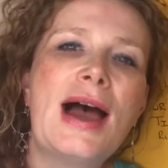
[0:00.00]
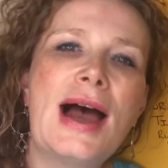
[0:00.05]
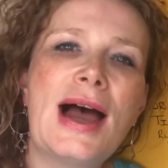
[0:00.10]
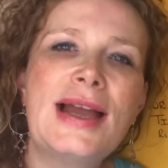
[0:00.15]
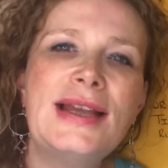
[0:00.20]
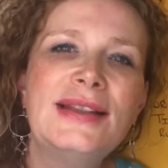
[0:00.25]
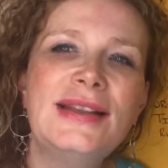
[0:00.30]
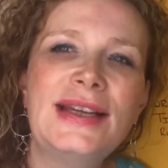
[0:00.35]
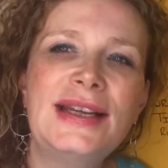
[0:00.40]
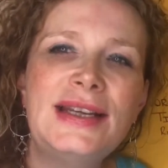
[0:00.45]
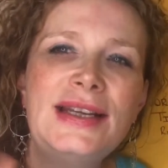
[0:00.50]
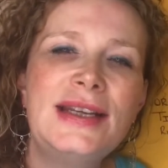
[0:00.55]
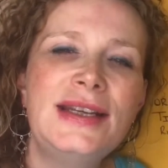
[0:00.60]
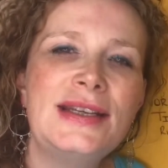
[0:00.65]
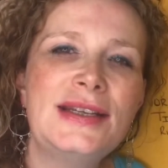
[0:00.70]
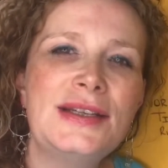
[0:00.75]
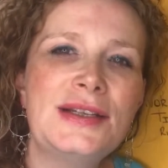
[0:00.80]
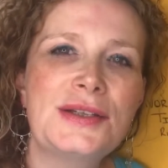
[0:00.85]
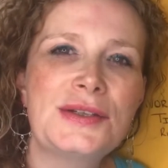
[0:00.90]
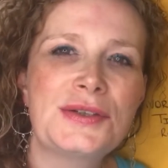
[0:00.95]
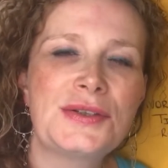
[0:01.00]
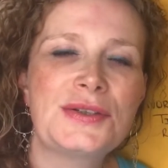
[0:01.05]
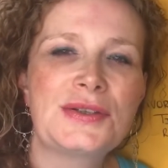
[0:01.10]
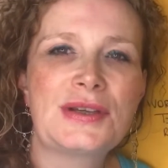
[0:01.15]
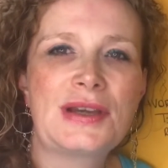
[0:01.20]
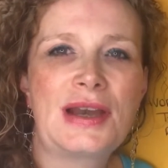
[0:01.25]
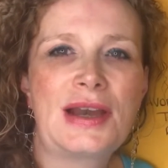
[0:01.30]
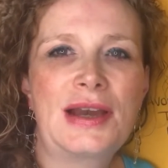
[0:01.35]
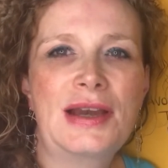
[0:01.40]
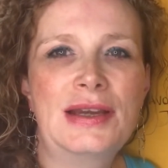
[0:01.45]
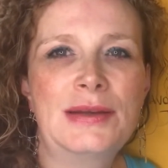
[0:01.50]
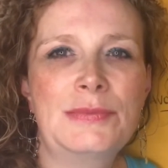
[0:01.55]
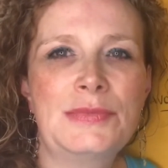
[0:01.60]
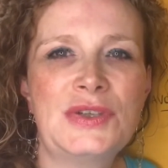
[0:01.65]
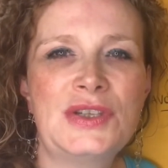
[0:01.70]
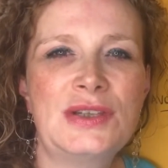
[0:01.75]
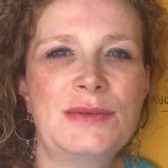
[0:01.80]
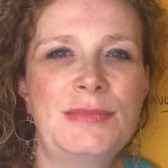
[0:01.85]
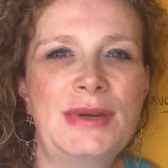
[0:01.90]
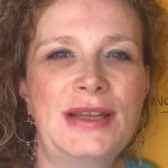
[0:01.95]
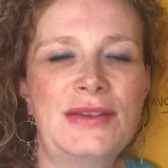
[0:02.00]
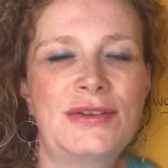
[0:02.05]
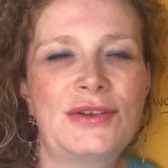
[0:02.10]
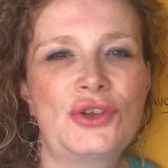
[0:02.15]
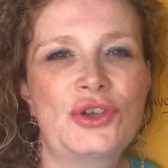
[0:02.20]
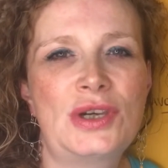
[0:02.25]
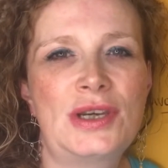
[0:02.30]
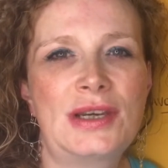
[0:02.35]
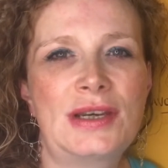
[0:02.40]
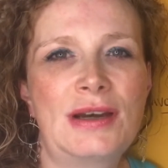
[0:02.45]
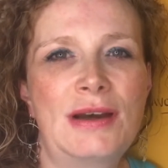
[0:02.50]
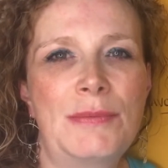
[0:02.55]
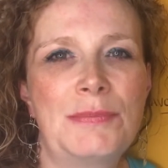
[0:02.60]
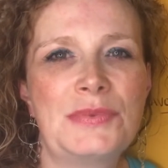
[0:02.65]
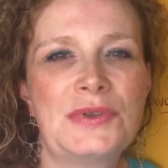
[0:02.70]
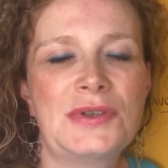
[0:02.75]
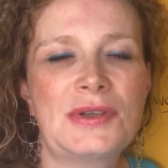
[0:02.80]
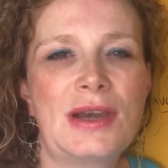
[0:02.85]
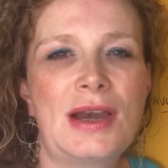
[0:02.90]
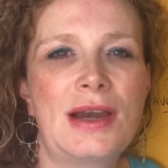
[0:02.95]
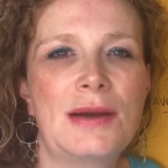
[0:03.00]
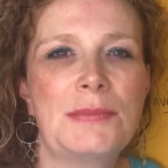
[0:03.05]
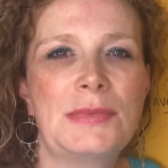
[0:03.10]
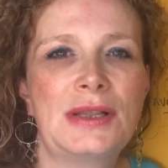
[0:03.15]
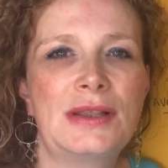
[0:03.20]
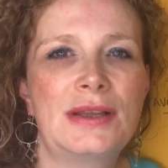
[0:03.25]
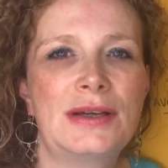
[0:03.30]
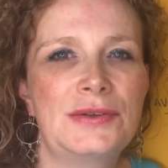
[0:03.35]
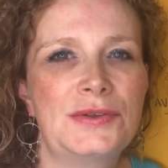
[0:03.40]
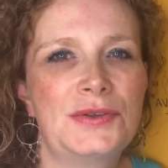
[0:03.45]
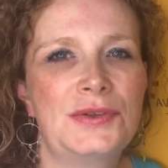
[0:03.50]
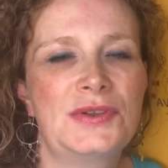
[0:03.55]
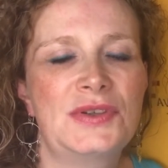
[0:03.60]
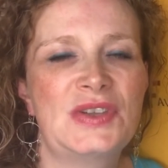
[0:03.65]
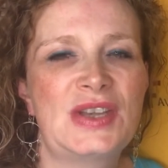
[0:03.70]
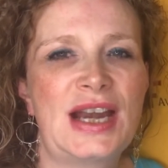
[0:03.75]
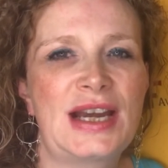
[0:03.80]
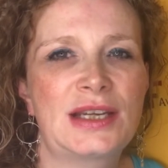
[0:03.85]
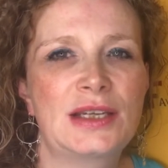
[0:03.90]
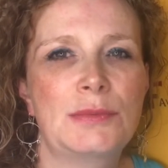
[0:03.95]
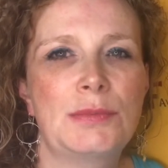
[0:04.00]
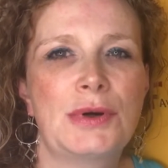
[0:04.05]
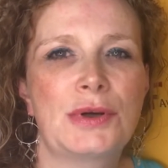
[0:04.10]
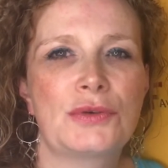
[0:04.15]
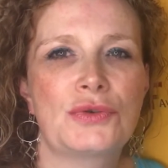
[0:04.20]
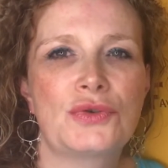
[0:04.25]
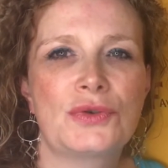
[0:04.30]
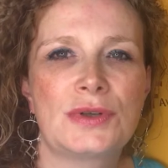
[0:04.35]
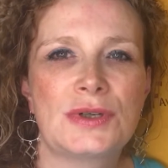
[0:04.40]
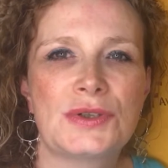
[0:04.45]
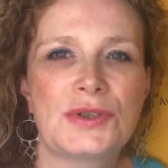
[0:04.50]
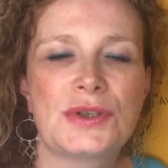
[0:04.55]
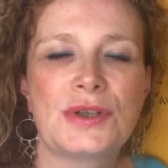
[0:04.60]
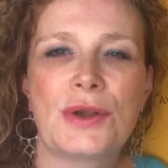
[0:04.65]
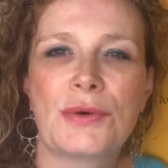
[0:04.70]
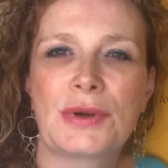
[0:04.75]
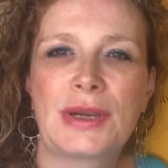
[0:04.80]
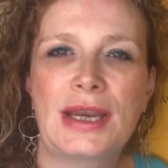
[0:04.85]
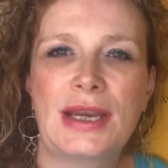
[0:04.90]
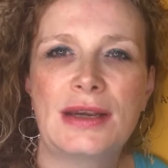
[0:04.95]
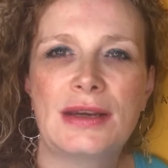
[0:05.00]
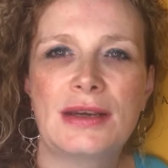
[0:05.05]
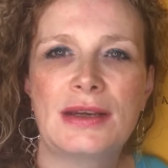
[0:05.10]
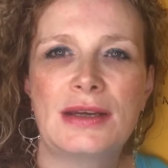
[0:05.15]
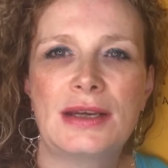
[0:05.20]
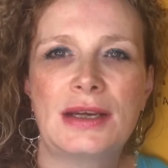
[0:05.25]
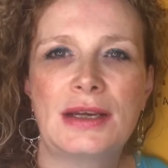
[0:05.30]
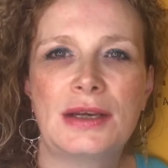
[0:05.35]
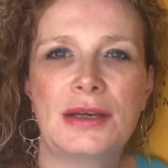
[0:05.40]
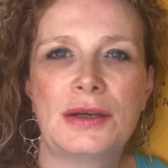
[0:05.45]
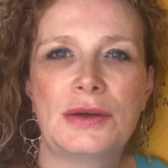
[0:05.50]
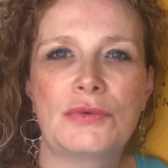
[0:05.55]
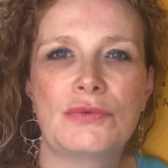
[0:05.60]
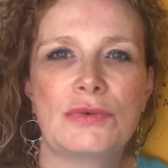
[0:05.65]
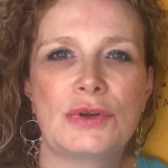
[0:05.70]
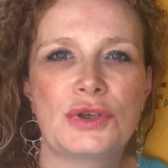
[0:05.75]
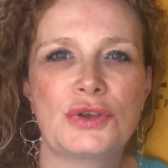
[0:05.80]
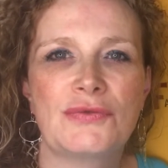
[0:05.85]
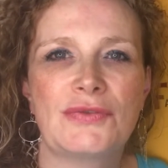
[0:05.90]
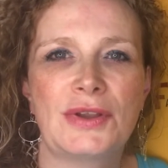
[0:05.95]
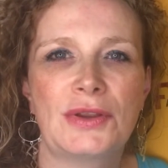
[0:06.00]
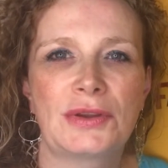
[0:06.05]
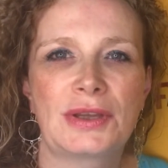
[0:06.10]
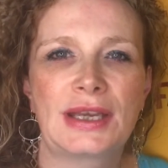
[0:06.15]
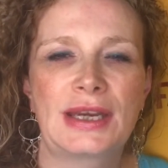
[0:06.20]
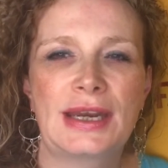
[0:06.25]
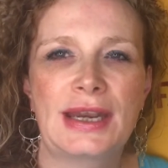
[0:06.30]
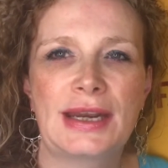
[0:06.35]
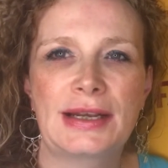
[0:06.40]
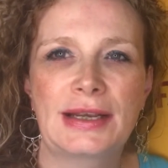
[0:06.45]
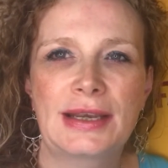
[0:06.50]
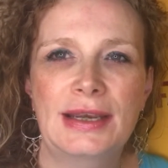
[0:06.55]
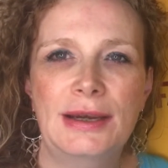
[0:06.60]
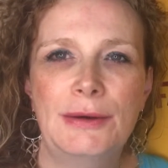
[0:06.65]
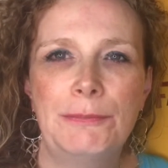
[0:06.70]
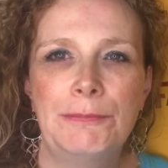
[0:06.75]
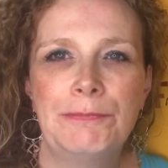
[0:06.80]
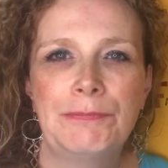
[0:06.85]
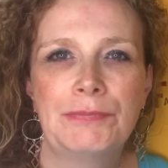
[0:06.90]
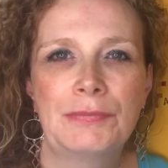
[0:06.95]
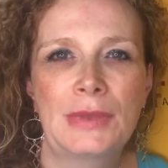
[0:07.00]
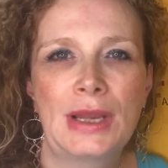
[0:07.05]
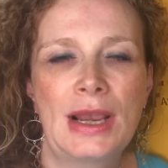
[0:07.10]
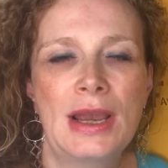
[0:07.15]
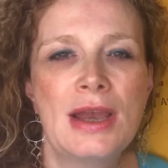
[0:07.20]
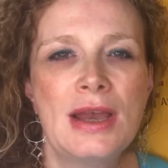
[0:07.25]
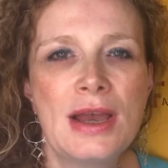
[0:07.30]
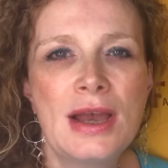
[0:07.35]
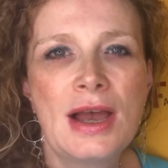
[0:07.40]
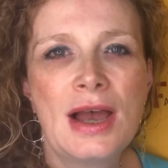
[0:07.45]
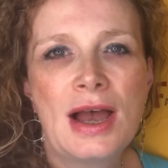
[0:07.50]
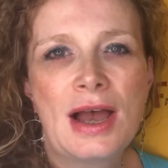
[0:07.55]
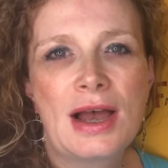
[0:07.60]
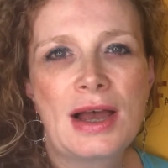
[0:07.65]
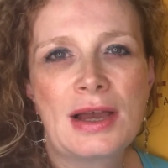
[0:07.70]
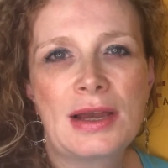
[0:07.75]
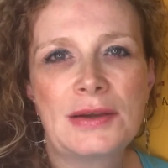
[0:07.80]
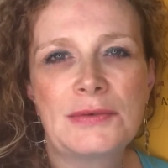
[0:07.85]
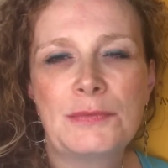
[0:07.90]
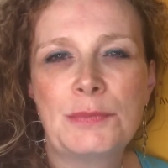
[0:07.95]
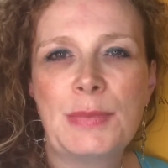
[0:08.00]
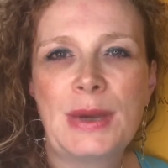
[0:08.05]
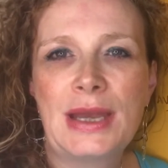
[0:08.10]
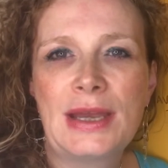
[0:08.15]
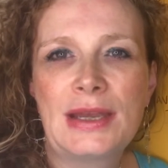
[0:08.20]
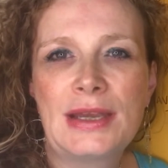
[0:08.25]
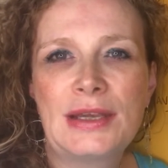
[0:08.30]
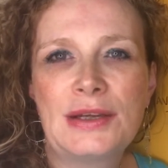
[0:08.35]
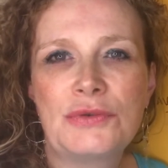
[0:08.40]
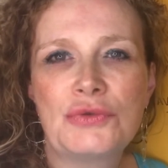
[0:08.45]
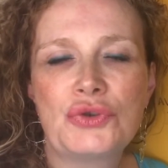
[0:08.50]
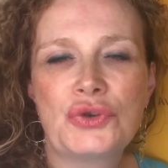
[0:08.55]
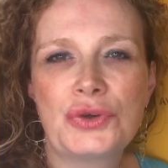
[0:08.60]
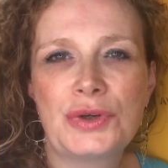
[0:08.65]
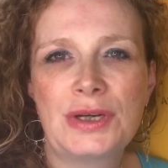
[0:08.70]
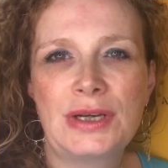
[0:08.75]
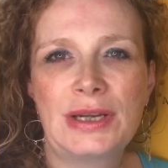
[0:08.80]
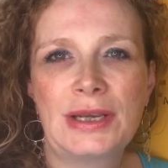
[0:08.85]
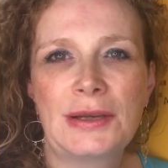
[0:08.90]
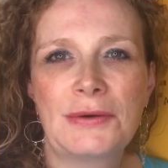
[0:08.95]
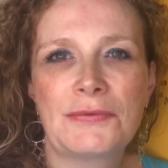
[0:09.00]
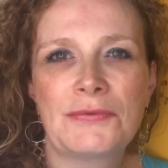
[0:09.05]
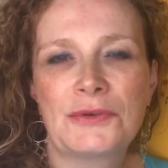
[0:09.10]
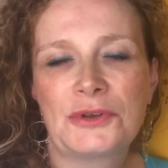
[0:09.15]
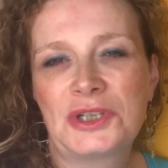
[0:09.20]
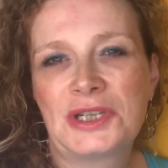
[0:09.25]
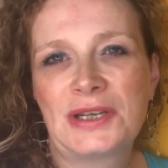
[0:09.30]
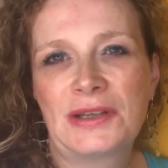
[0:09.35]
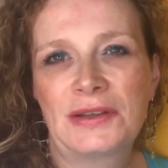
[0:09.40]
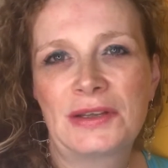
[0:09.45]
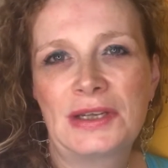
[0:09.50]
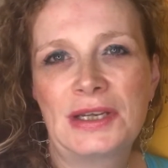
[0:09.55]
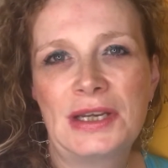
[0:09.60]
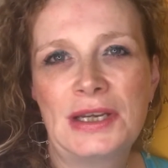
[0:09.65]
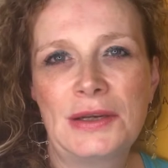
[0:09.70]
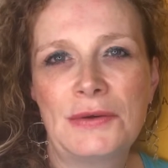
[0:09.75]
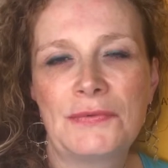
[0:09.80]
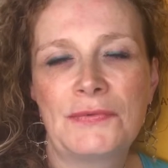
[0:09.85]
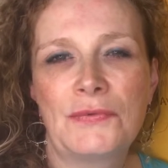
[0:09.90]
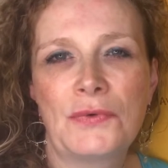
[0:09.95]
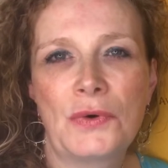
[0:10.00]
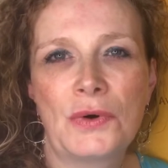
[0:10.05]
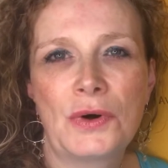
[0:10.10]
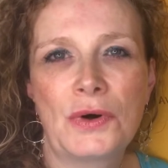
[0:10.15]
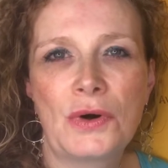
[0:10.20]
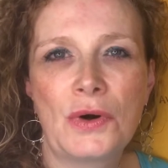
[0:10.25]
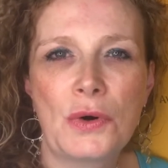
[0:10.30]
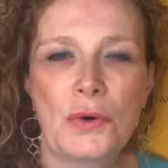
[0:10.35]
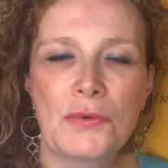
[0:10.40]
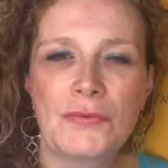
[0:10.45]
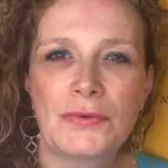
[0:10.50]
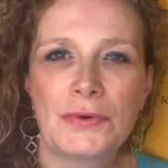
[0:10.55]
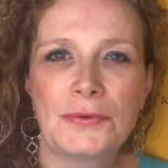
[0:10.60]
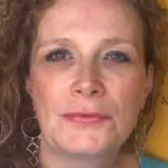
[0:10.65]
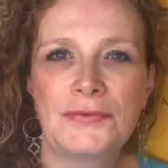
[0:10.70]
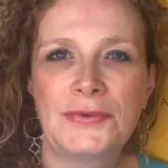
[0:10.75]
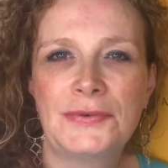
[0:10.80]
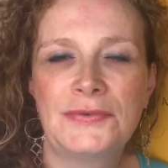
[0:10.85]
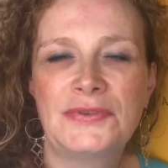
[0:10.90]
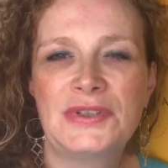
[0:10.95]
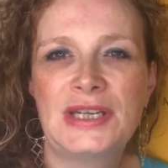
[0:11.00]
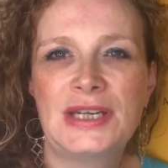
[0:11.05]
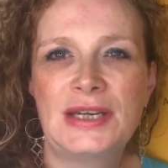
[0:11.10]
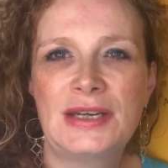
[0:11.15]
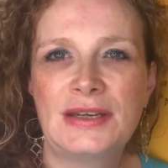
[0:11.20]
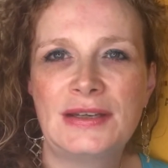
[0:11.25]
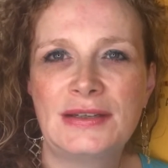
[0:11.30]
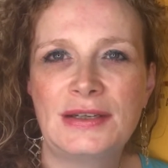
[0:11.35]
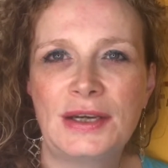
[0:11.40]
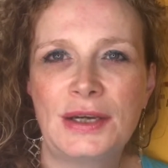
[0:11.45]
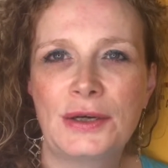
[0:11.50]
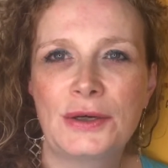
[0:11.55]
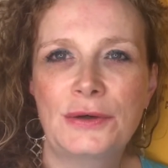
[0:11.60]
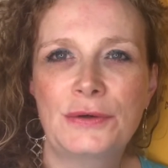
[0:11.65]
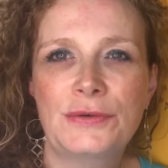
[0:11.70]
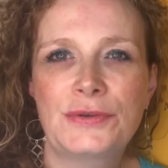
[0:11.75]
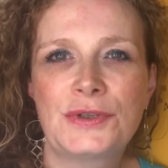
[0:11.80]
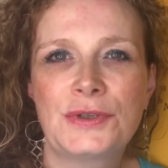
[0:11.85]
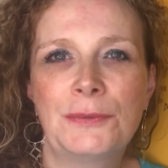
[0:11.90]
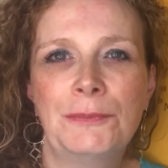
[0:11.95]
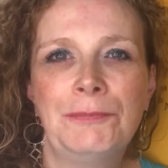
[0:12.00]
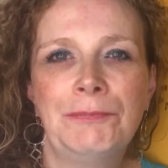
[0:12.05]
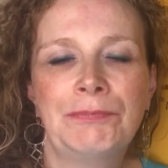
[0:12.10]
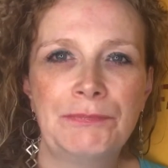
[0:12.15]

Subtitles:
Hi ladies, I'm Samantha Jacobs. I'm a licensed acupuncturist located in Richfield, Connecticut. I've been treating fertility for over 15 years.